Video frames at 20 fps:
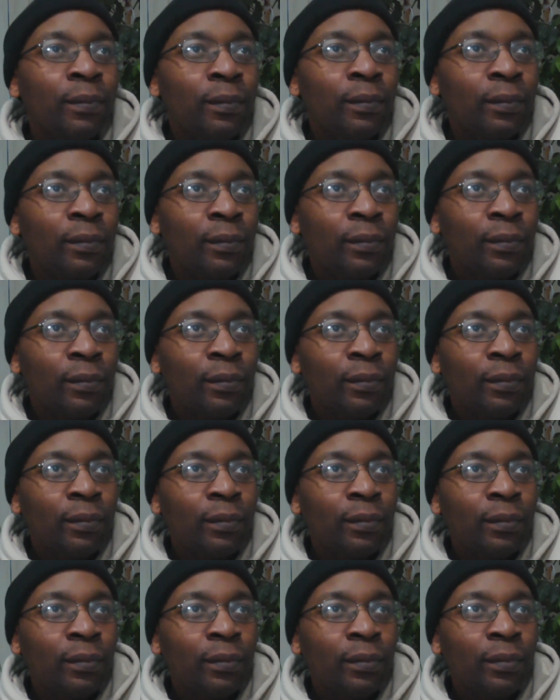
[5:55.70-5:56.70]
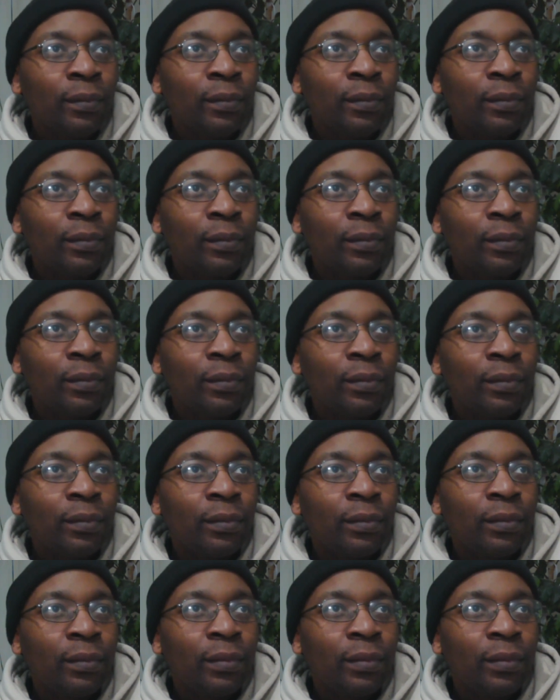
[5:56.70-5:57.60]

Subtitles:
(silence)